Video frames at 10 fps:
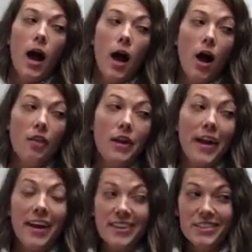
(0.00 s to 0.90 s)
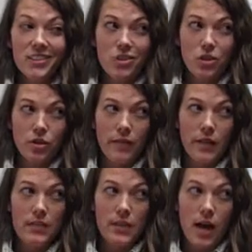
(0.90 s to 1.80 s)
On the exit
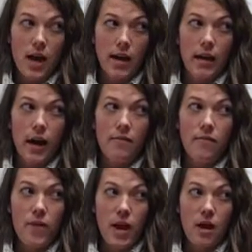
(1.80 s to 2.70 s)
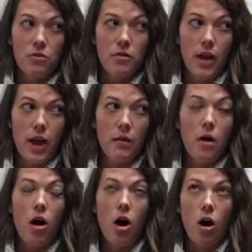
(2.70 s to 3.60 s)
survey side, I found that
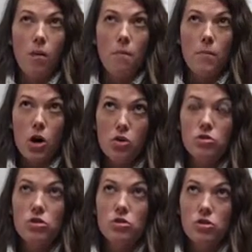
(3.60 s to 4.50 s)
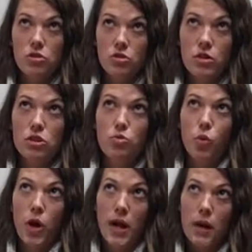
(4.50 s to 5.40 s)
most students
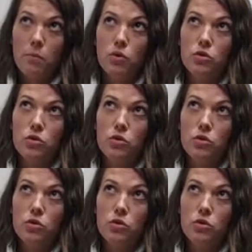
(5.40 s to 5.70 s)
were able